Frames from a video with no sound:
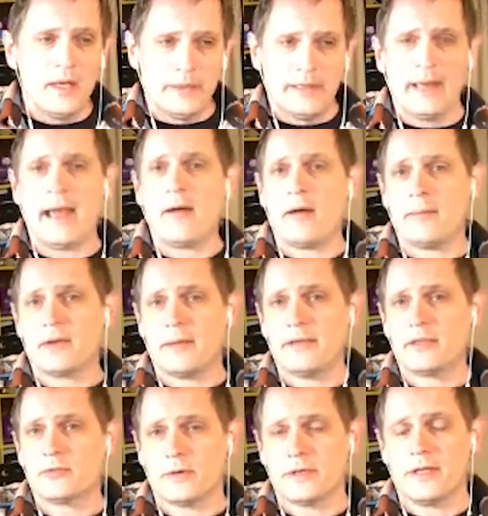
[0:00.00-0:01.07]
But now I'm
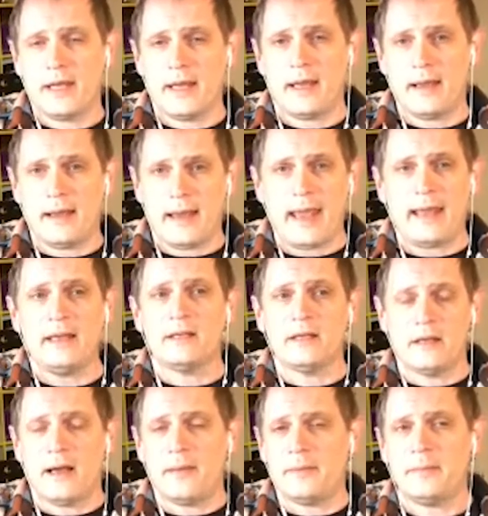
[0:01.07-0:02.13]
coming toward the
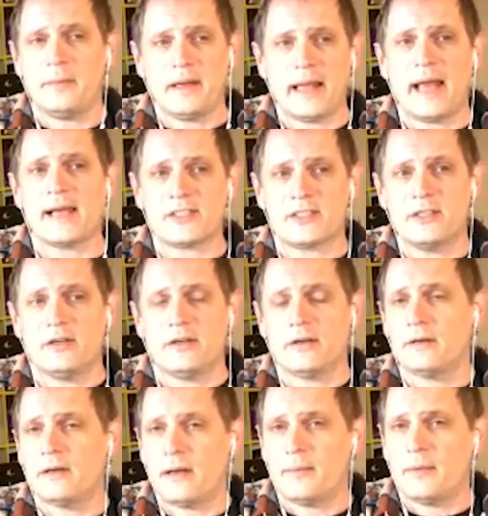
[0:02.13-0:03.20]
end. I'm in my last
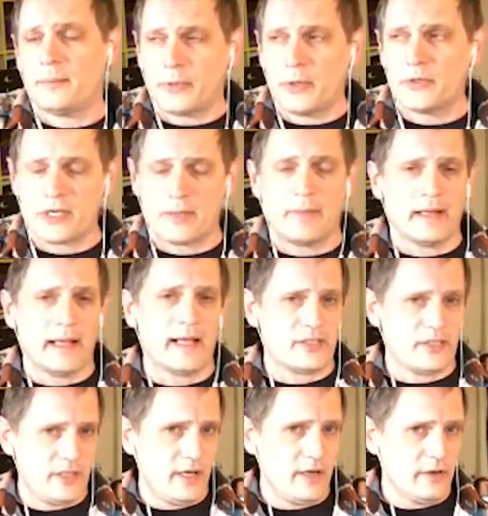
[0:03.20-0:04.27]
year. I'm approaching my
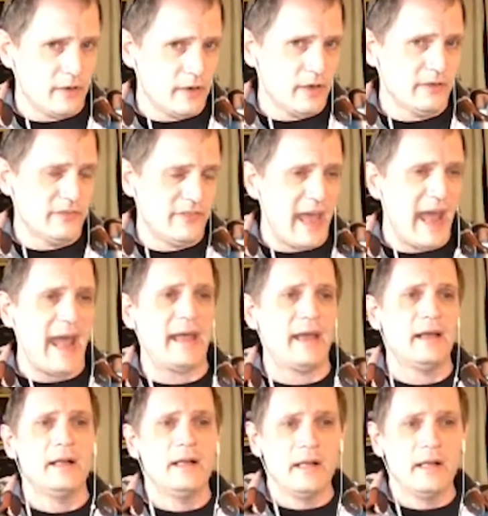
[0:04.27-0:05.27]
last year of that.